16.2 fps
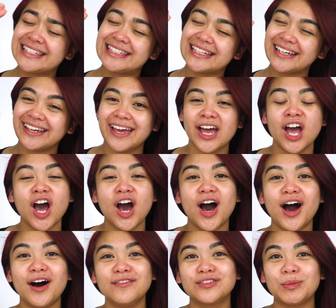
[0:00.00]
sick
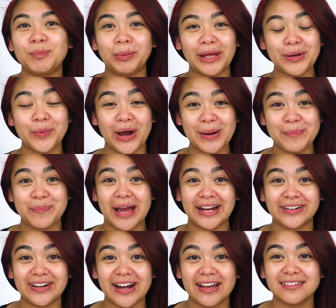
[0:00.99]
of the plain white
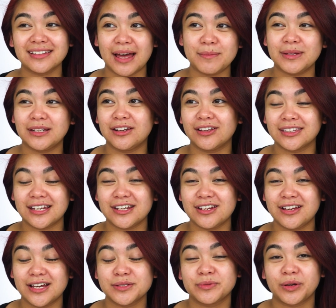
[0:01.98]
background. I mean, not that
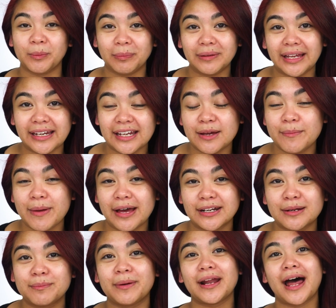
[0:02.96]
you guys were complaining
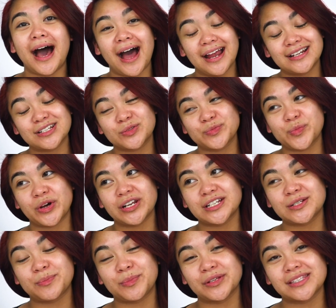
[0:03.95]
about it, but I just
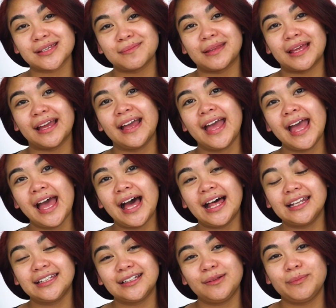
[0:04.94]
wanted to put something
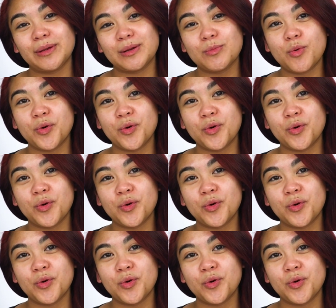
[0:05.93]
a little bit